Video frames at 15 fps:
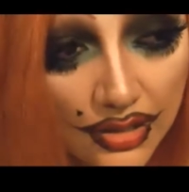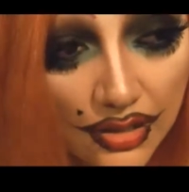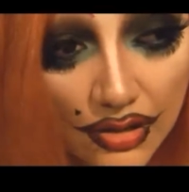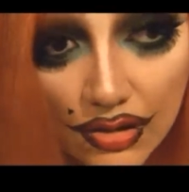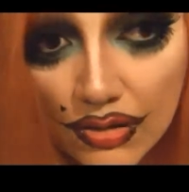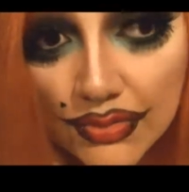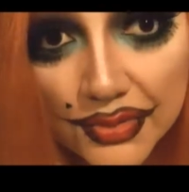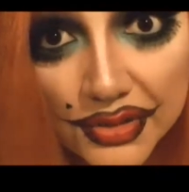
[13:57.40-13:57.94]

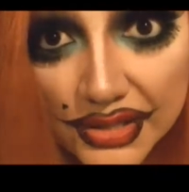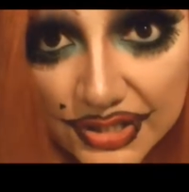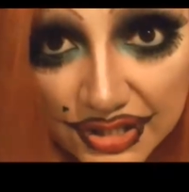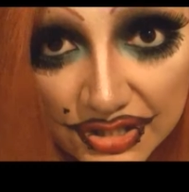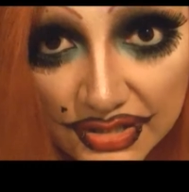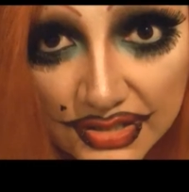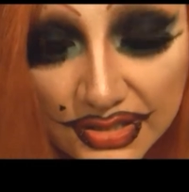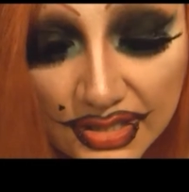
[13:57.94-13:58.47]
All
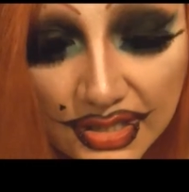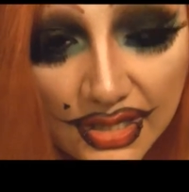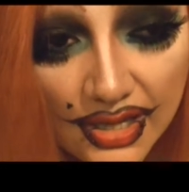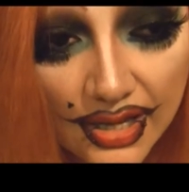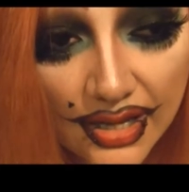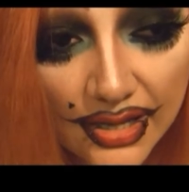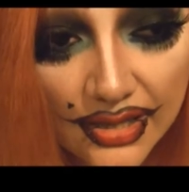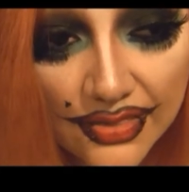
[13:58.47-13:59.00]
religions.
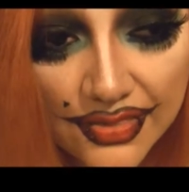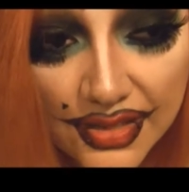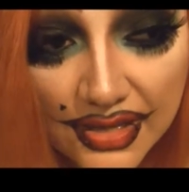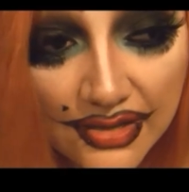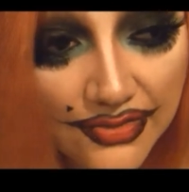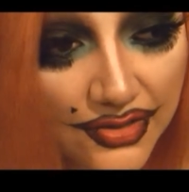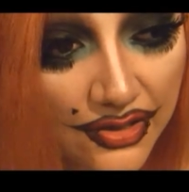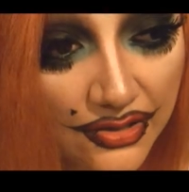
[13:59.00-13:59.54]
I
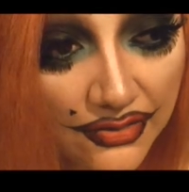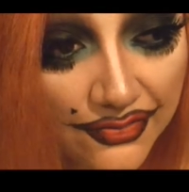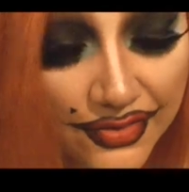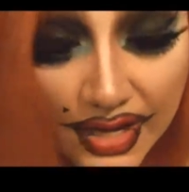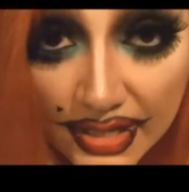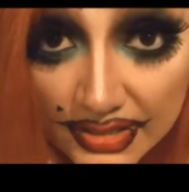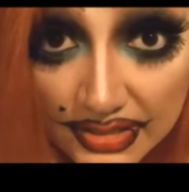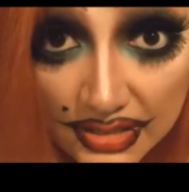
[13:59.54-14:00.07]
think they're
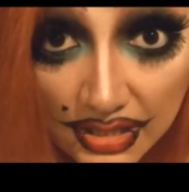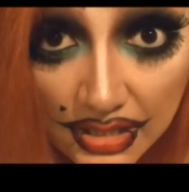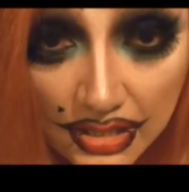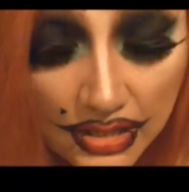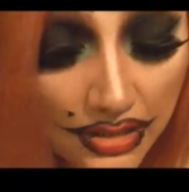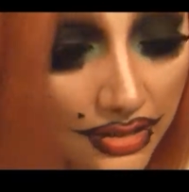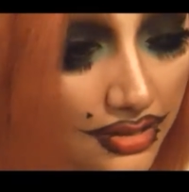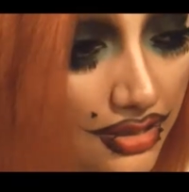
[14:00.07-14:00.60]

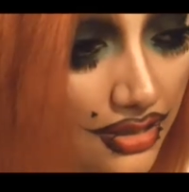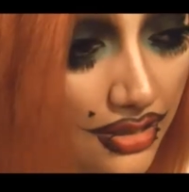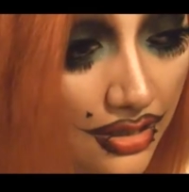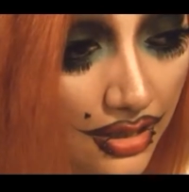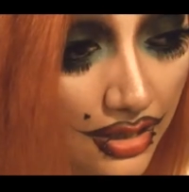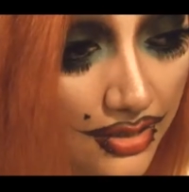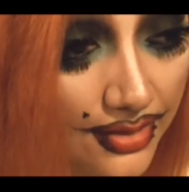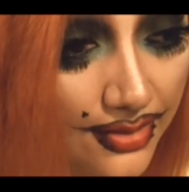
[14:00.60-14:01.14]
fascinating.
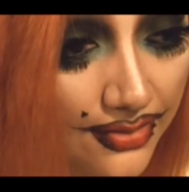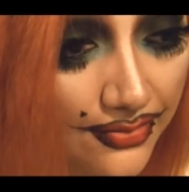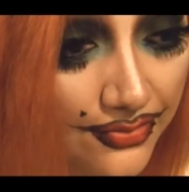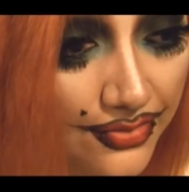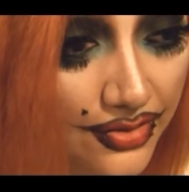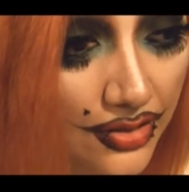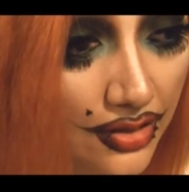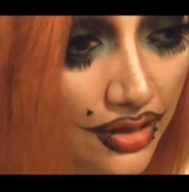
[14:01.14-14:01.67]
I
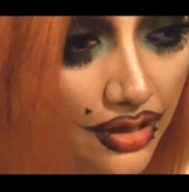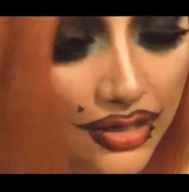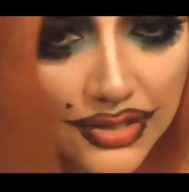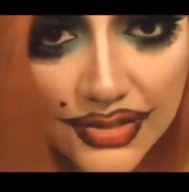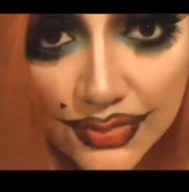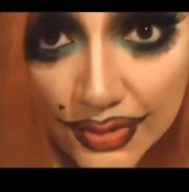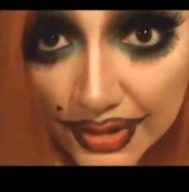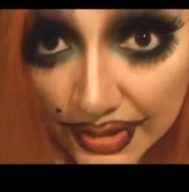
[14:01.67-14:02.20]
love the
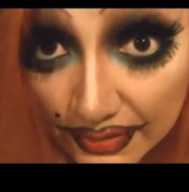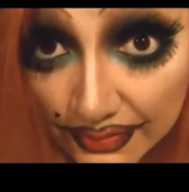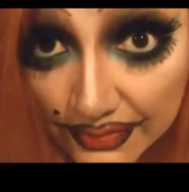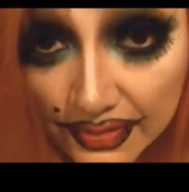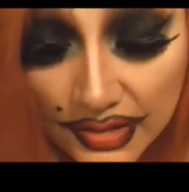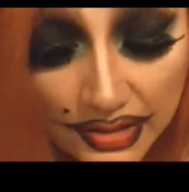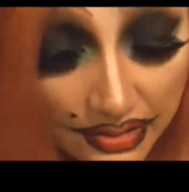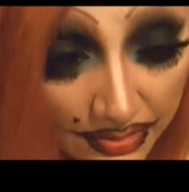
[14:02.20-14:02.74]
artwork
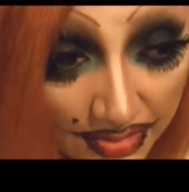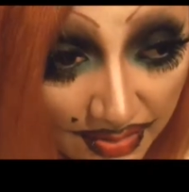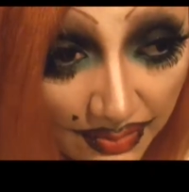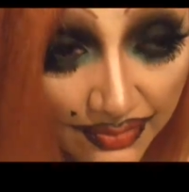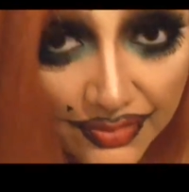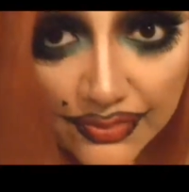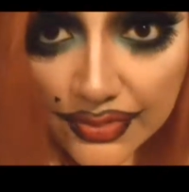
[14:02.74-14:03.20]
of some of the